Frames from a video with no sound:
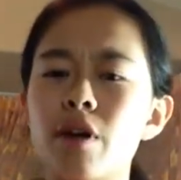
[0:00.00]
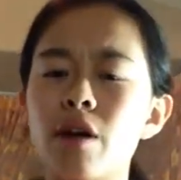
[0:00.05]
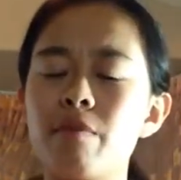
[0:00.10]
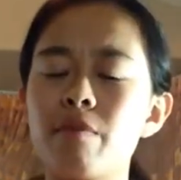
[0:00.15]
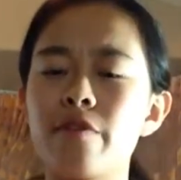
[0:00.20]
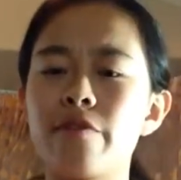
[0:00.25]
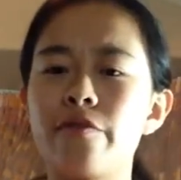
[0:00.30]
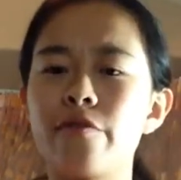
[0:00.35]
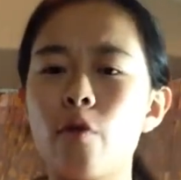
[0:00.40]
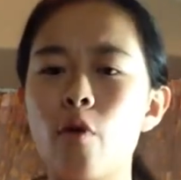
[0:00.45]
red
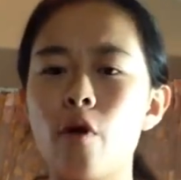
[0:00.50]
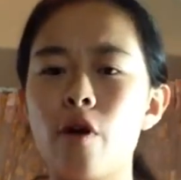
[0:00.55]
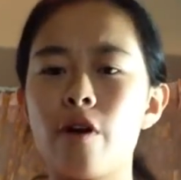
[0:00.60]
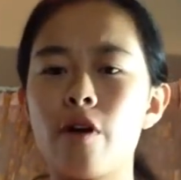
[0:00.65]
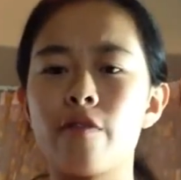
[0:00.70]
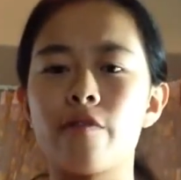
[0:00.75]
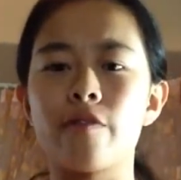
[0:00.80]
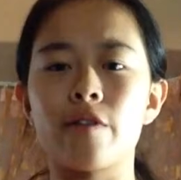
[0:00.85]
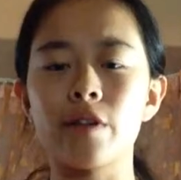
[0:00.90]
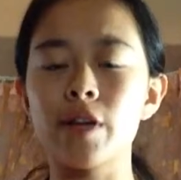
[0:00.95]
before
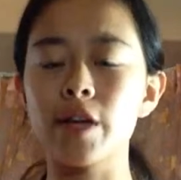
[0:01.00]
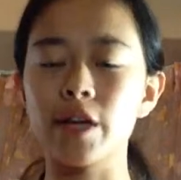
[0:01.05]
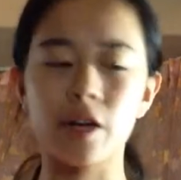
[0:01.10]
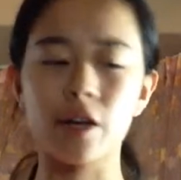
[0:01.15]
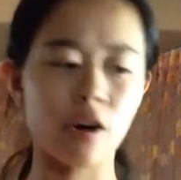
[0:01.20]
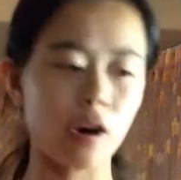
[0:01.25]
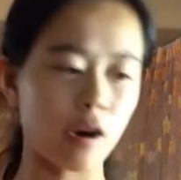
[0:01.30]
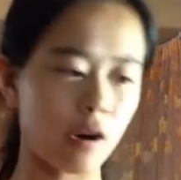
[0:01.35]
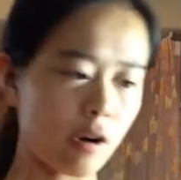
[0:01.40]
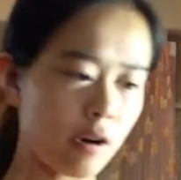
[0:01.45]
for like
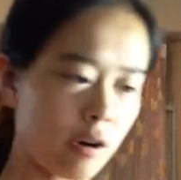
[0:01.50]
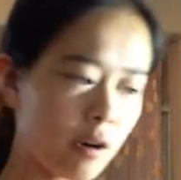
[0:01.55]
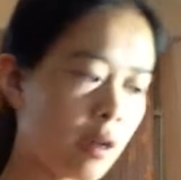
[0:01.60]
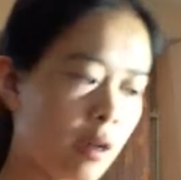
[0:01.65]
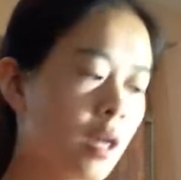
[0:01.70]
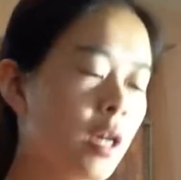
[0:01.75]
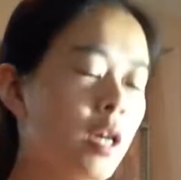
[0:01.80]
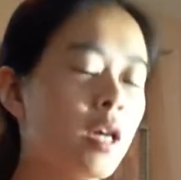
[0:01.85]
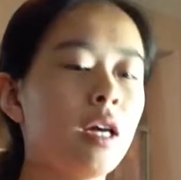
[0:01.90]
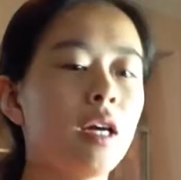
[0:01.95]
hurt
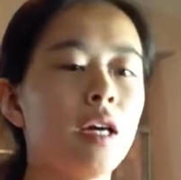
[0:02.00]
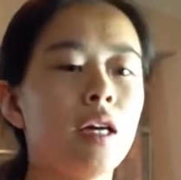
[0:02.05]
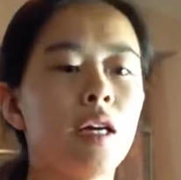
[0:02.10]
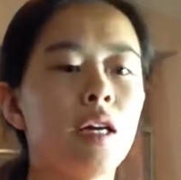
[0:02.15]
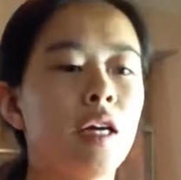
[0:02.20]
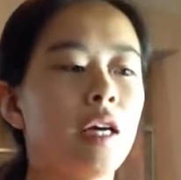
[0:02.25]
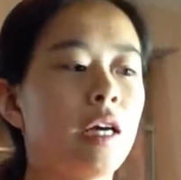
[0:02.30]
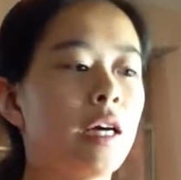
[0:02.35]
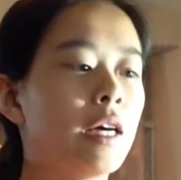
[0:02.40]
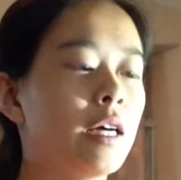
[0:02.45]

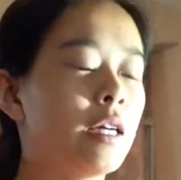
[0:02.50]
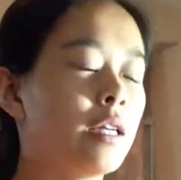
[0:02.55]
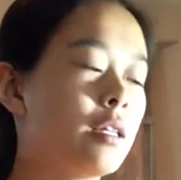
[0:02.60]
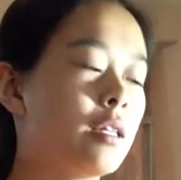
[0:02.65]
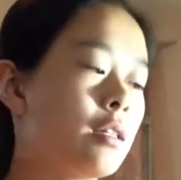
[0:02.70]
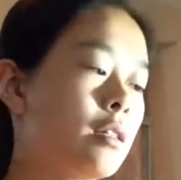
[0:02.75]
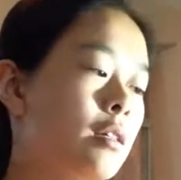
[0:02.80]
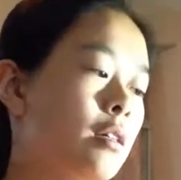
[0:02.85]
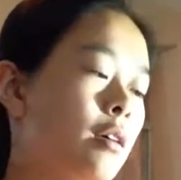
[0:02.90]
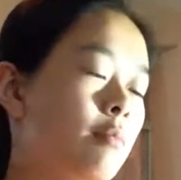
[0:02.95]

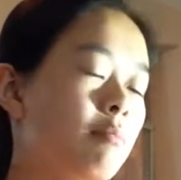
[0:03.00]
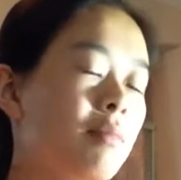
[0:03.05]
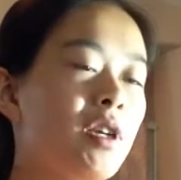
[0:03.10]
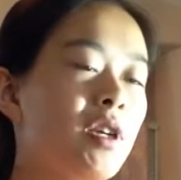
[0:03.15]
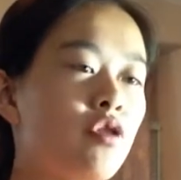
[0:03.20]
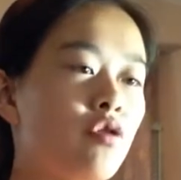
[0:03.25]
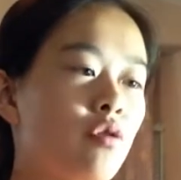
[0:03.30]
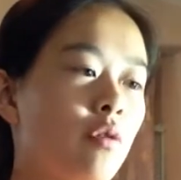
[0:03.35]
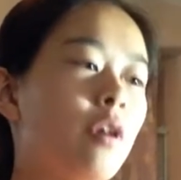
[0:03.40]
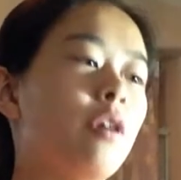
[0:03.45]
and
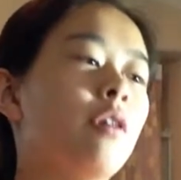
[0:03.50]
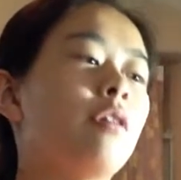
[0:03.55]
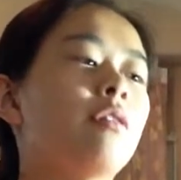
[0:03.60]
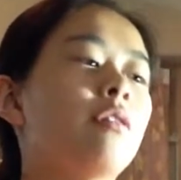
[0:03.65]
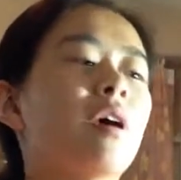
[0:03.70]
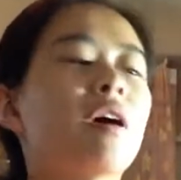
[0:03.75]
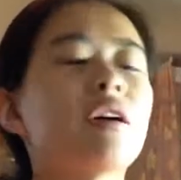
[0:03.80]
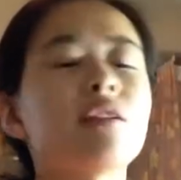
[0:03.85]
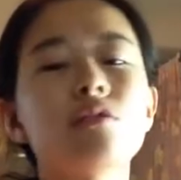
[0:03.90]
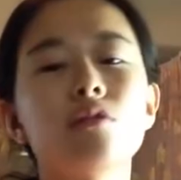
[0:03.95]
betrayal
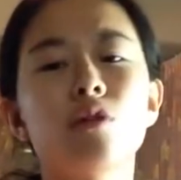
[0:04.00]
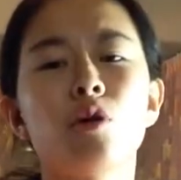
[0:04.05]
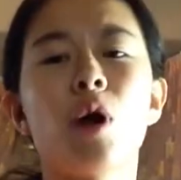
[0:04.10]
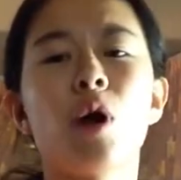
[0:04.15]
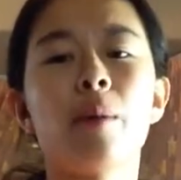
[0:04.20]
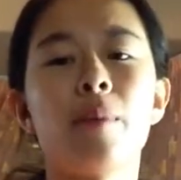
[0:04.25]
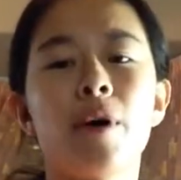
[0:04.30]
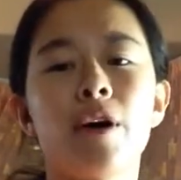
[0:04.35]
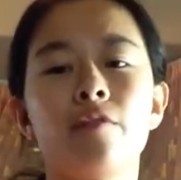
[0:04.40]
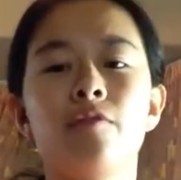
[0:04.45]
that
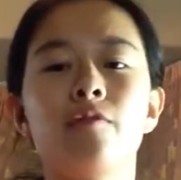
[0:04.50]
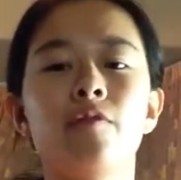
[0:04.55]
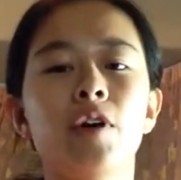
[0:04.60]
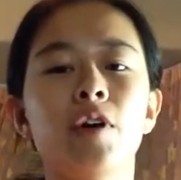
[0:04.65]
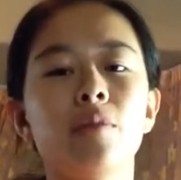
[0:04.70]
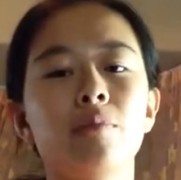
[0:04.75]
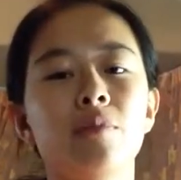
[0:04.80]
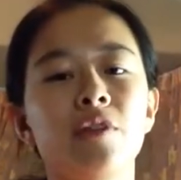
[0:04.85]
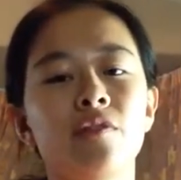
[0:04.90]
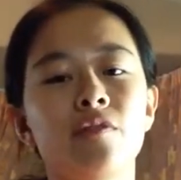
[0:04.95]
Sorab had
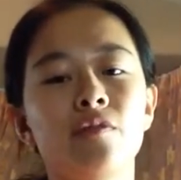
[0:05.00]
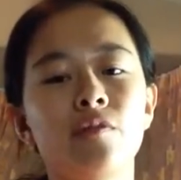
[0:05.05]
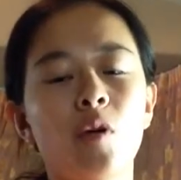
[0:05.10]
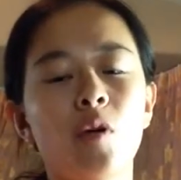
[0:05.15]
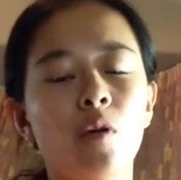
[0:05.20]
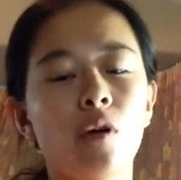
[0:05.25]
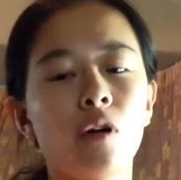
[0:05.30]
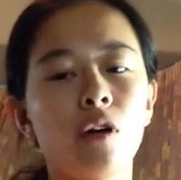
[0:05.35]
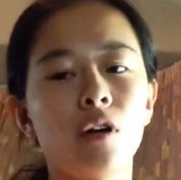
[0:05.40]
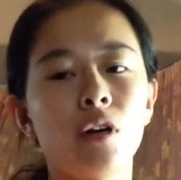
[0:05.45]
felt
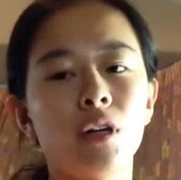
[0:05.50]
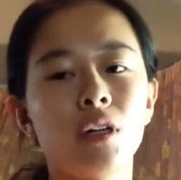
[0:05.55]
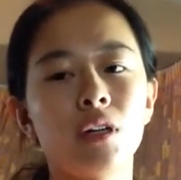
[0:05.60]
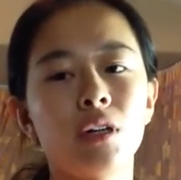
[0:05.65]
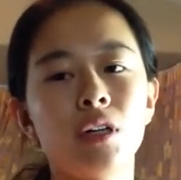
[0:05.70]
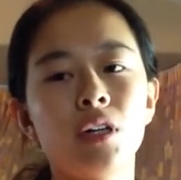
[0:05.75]
before,